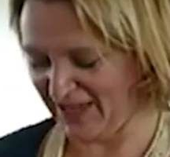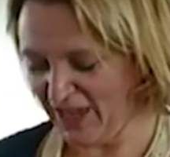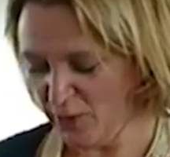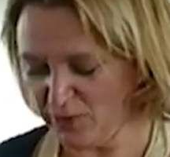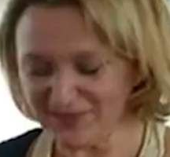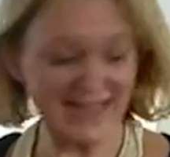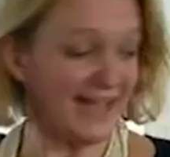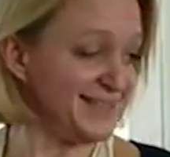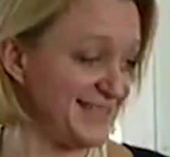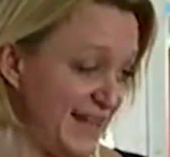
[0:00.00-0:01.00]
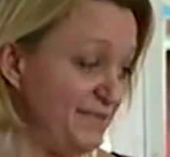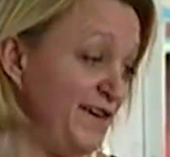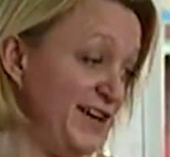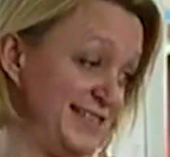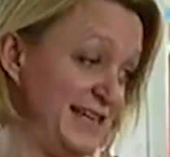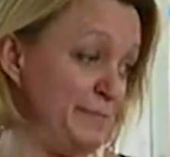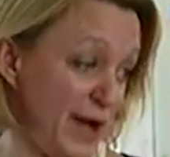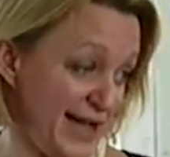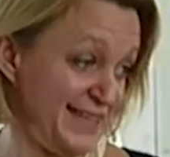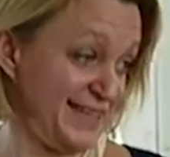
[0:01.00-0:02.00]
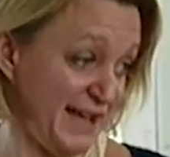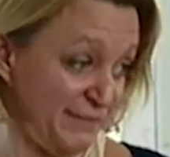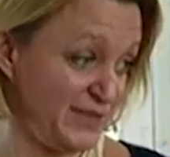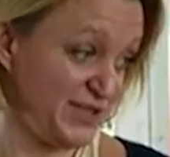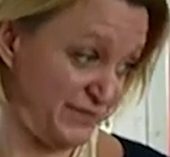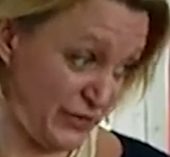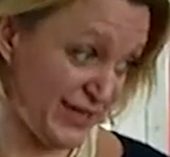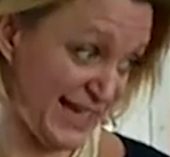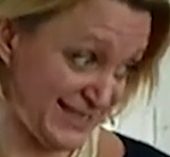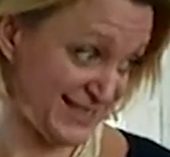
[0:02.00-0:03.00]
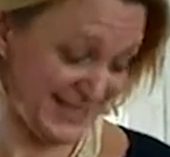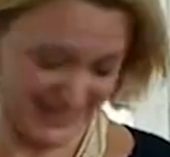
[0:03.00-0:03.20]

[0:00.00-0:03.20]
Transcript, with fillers: will stand steadfastly by the government of Uganda